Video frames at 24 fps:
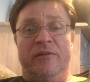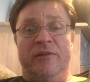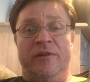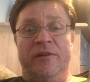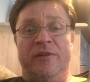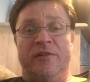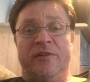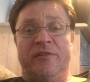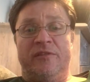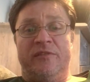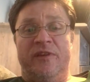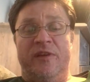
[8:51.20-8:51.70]

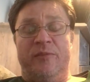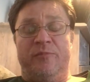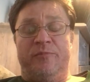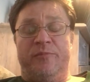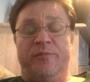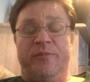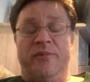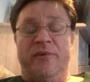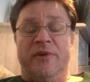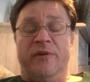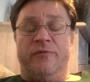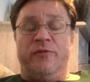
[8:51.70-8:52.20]
as a tip,
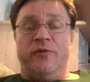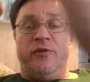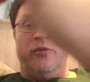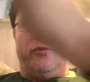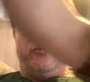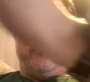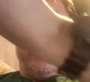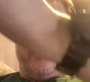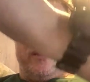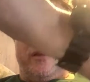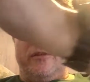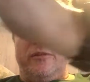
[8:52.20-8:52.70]
if you
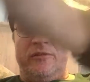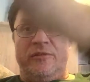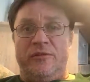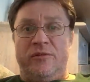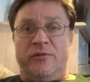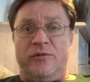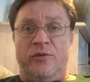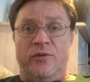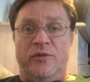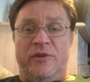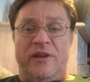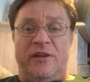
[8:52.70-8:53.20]
run,
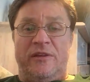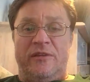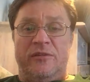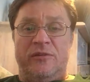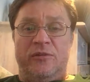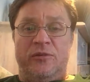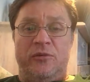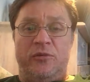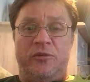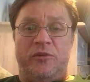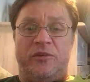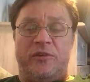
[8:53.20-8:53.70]

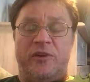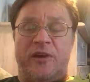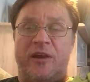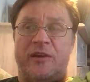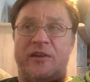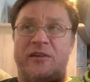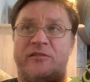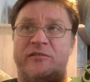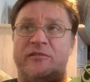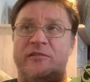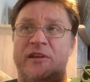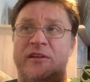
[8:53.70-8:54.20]
your
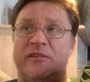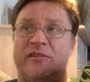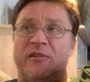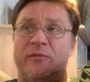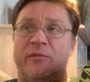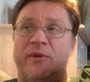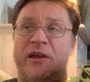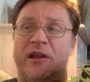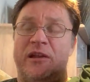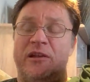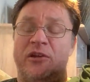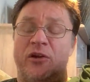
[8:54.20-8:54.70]
cadence needs to
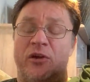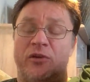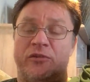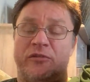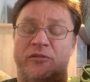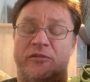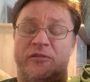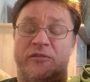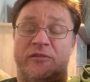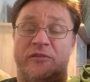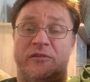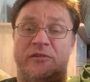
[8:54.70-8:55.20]
be a
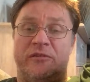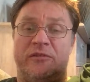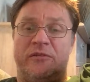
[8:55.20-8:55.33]
lot